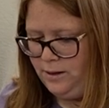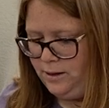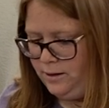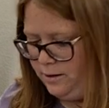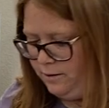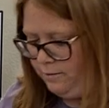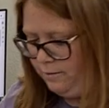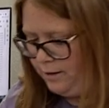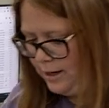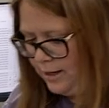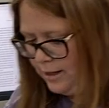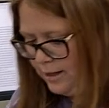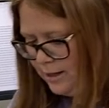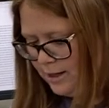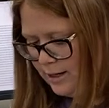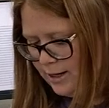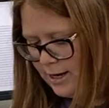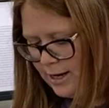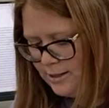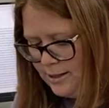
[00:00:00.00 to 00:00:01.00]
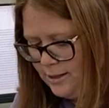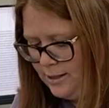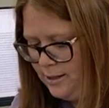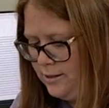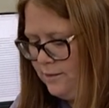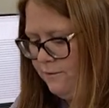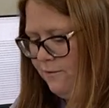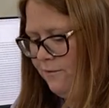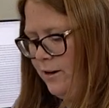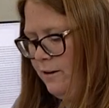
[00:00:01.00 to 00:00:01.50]
All right, and then yes,
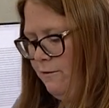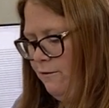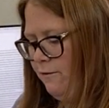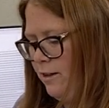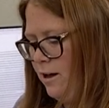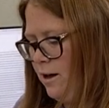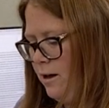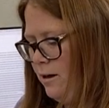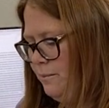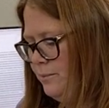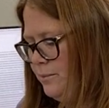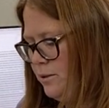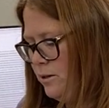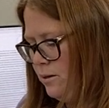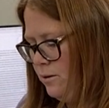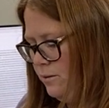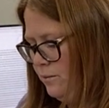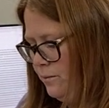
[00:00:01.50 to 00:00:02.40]
these Fit Flops.